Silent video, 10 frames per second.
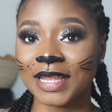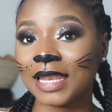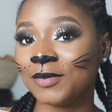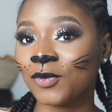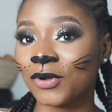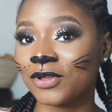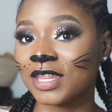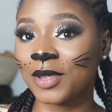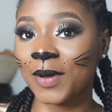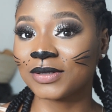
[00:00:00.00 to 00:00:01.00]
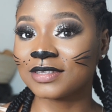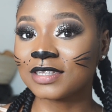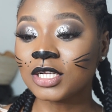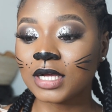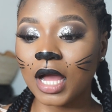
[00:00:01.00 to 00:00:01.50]
Let me know what you think about
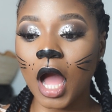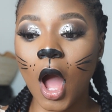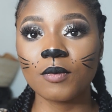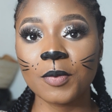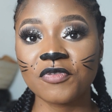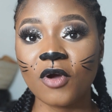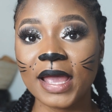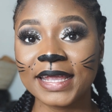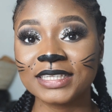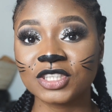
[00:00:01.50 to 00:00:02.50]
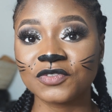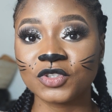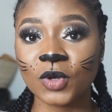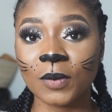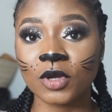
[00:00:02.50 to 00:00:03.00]
this look. But before I end this
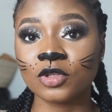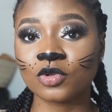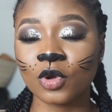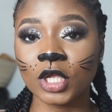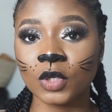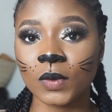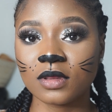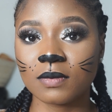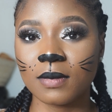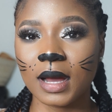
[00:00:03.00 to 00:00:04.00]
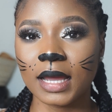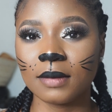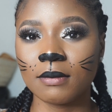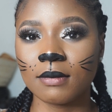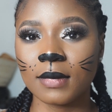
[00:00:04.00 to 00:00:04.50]
video, I'm going to go in with my
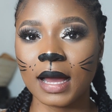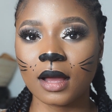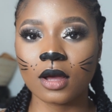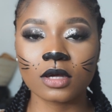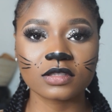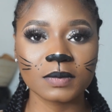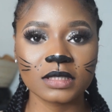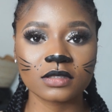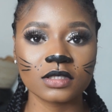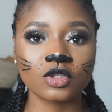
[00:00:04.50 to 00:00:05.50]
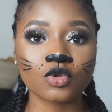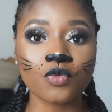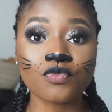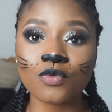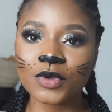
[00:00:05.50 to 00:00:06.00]
MAC Cosmetics
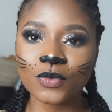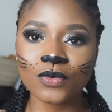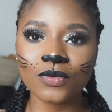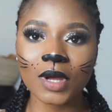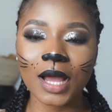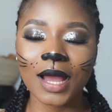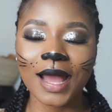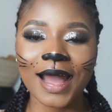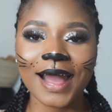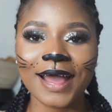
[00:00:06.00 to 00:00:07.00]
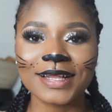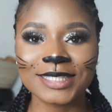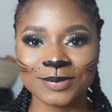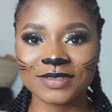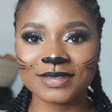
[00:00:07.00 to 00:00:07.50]
Ruby Woo
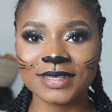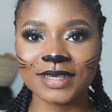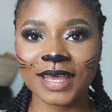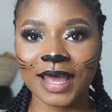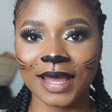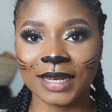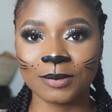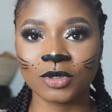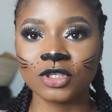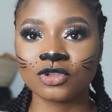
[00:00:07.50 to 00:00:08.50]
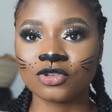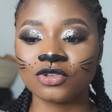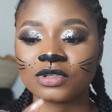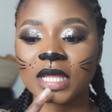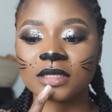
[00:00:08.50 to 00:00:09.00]
lipstick, and I'm going to
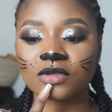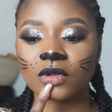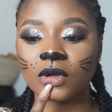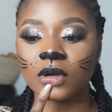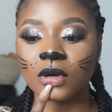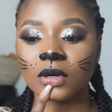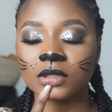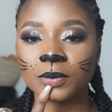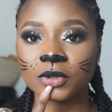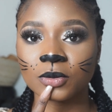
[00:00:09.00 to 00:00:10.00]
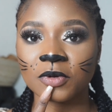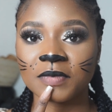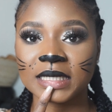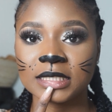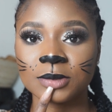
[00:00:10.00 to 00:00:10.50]
use that on the bottom of
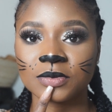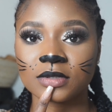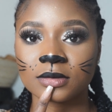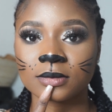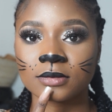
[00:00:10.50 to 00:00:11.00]
my lips.